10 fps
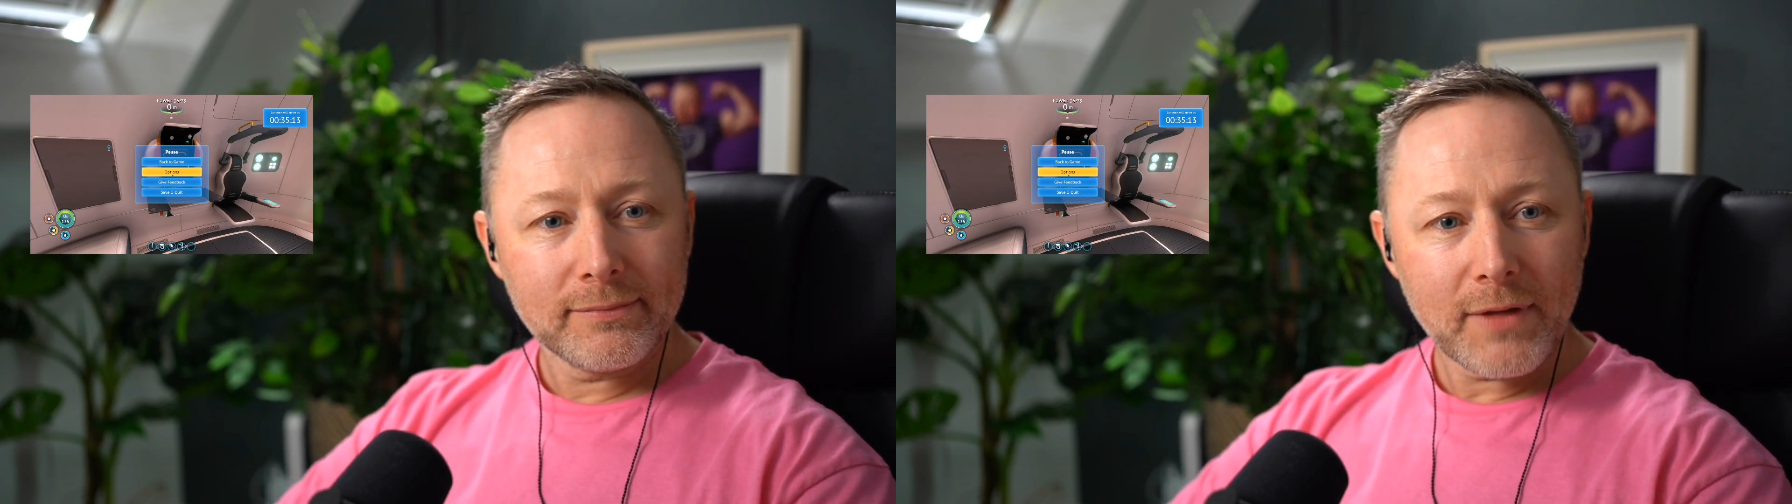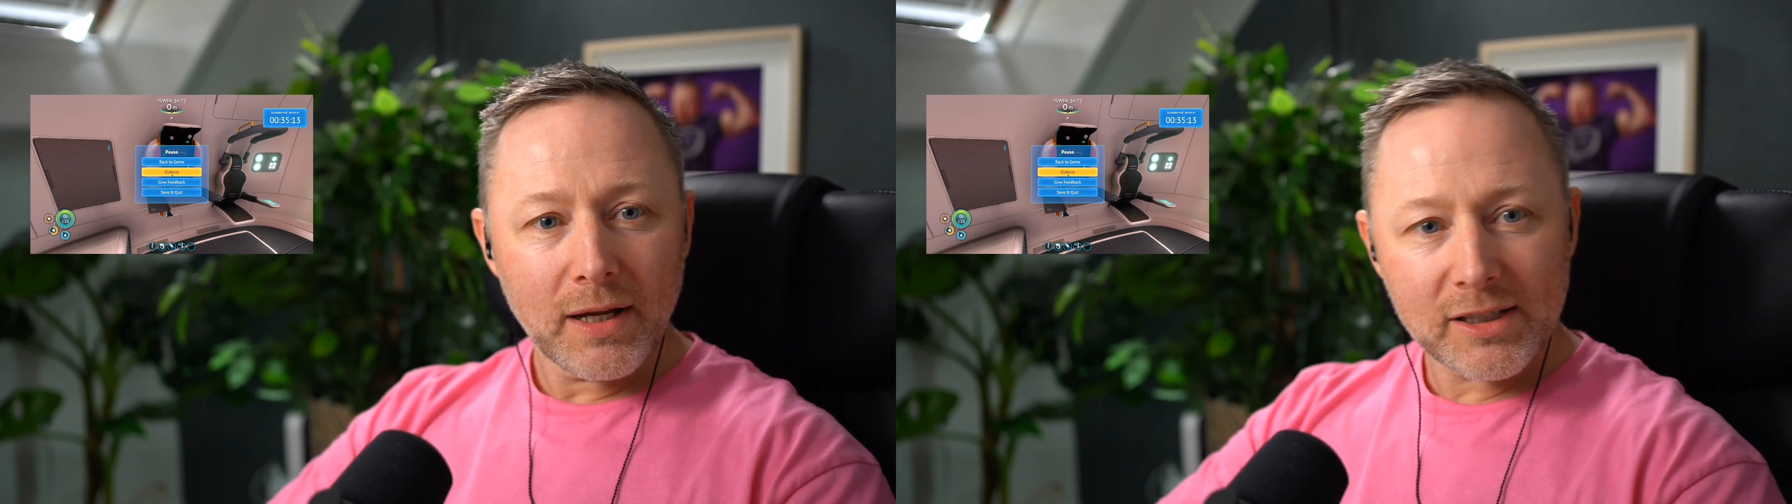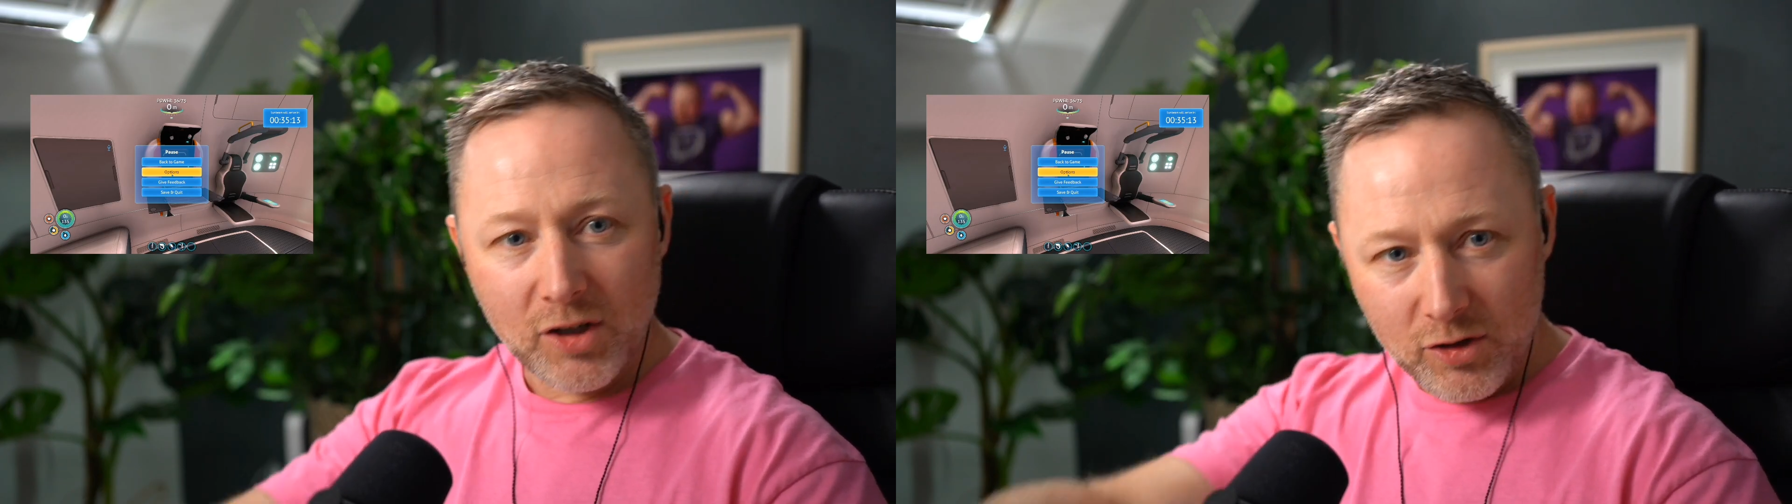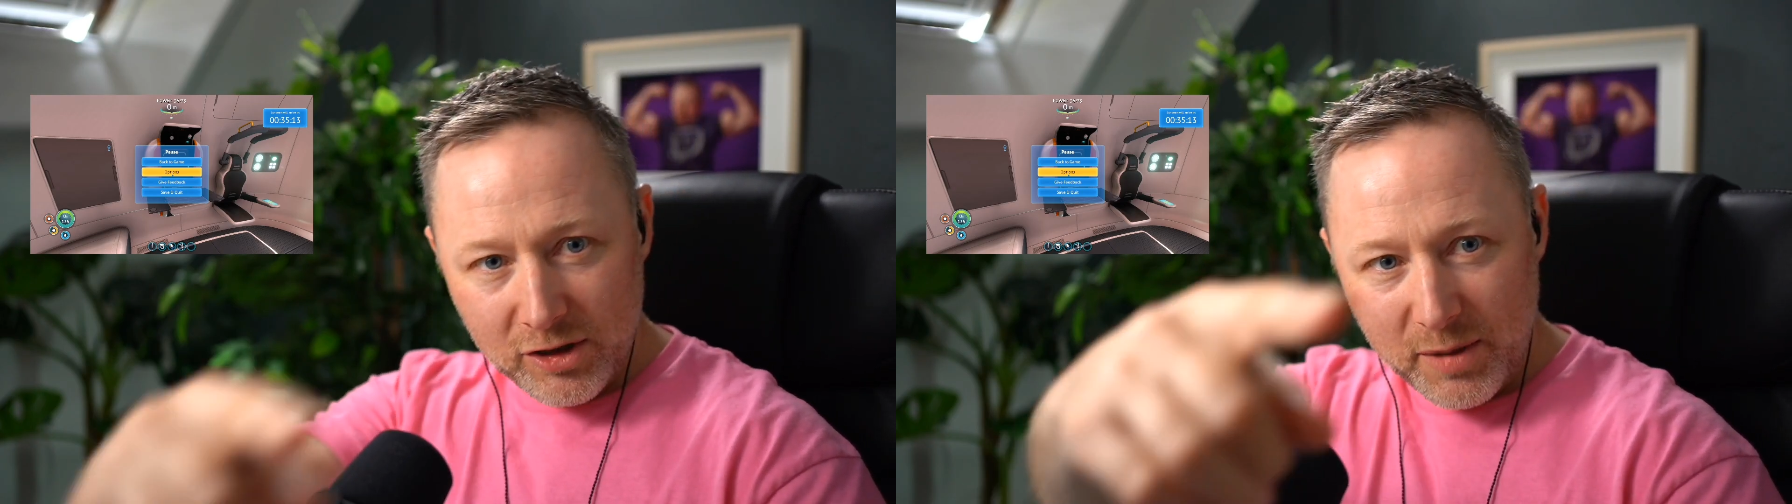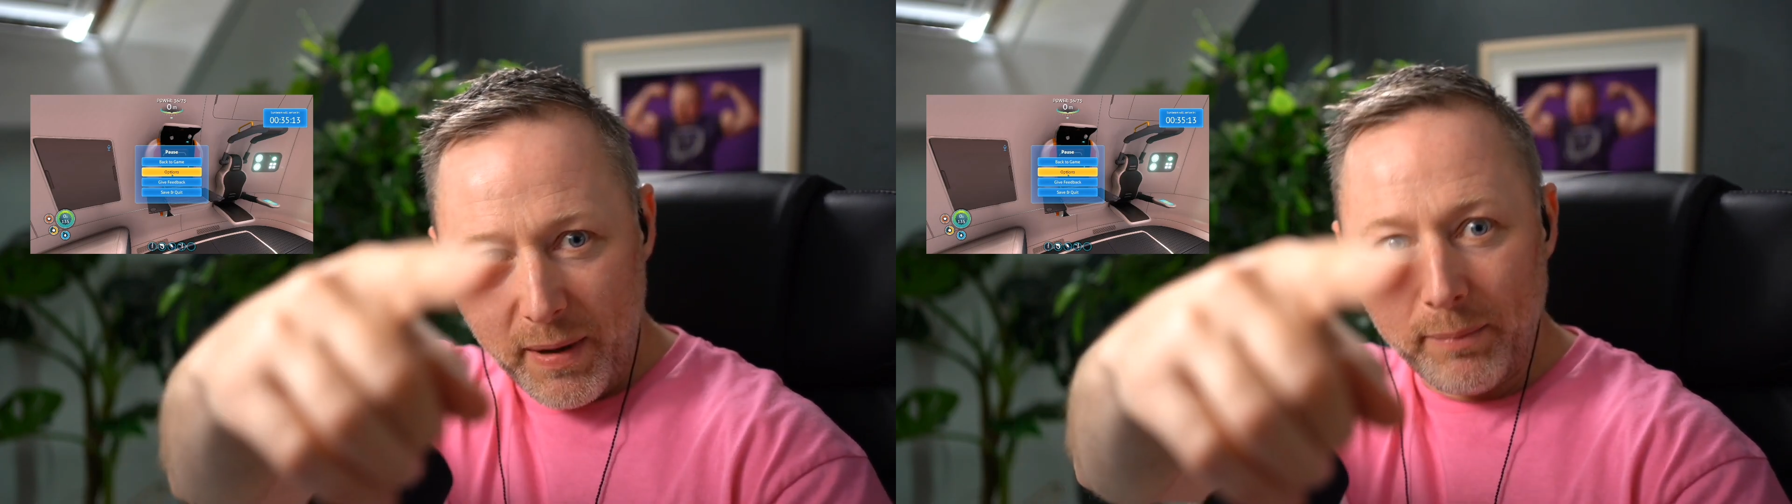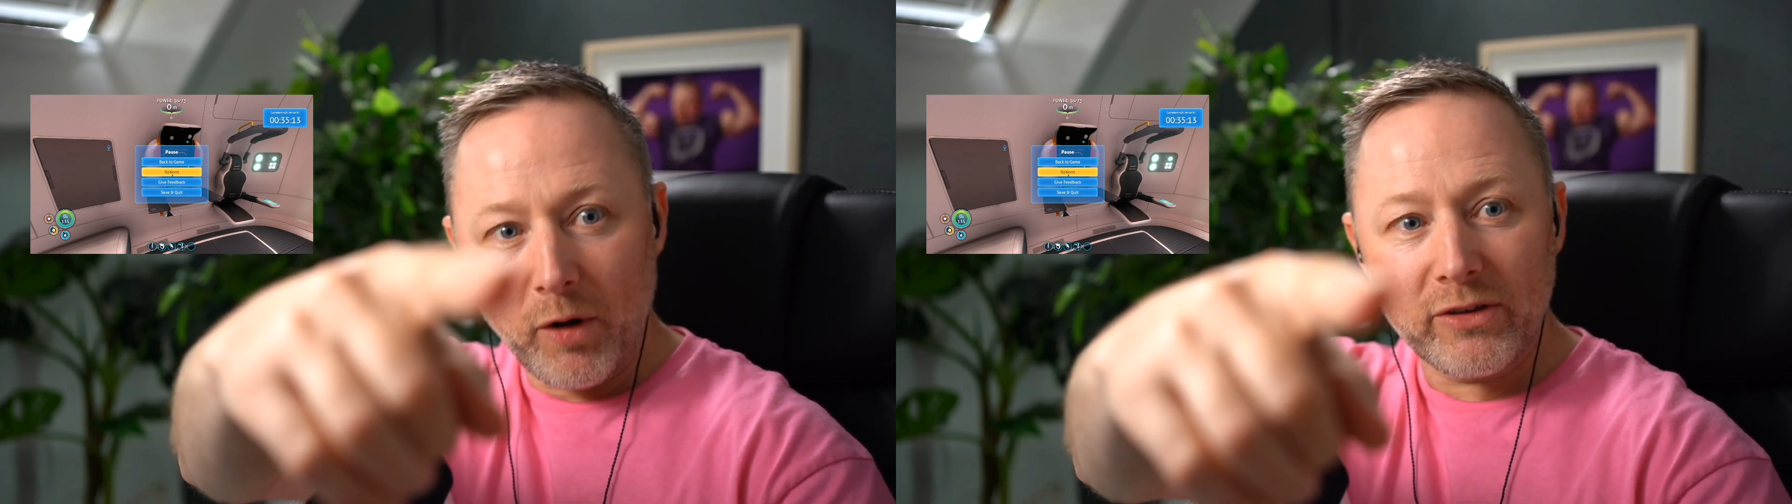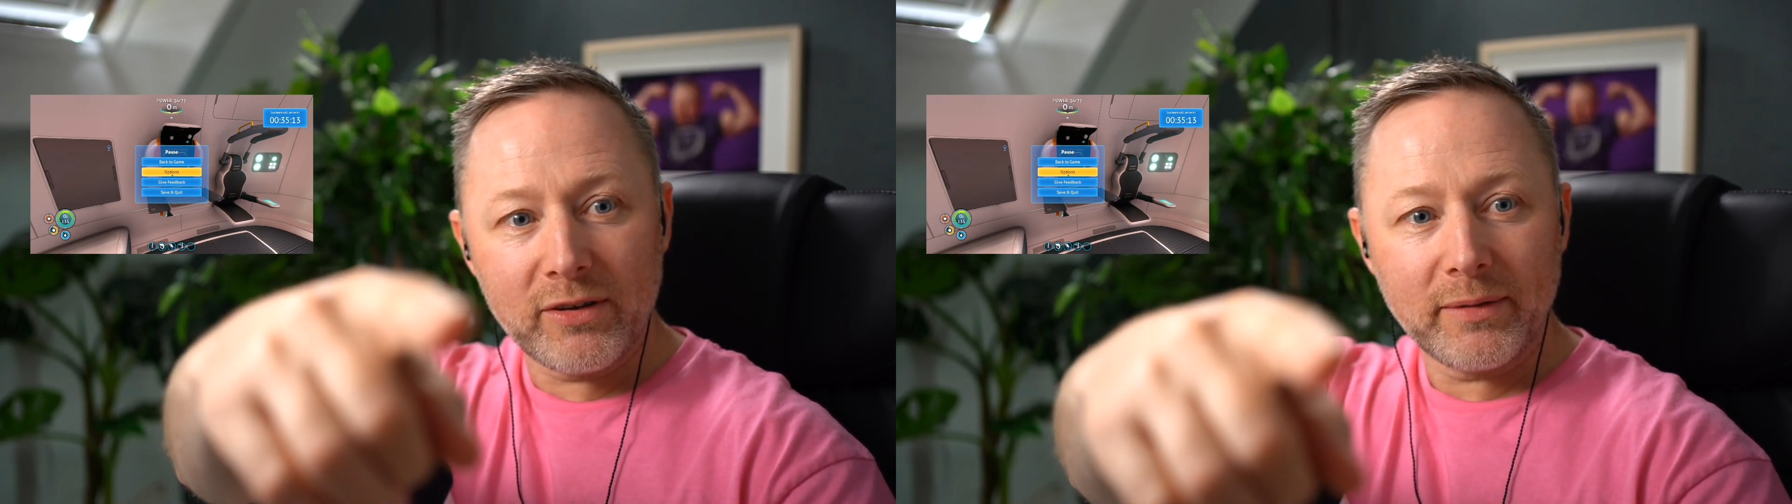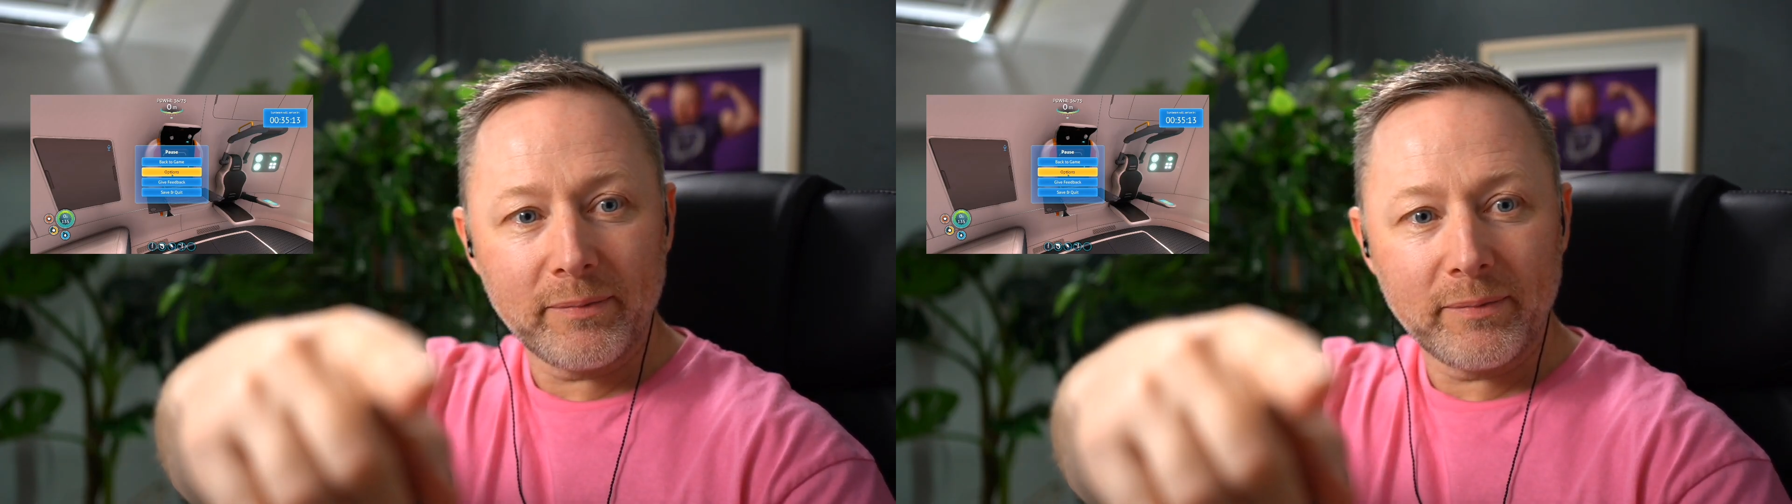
This cunt used to be a mod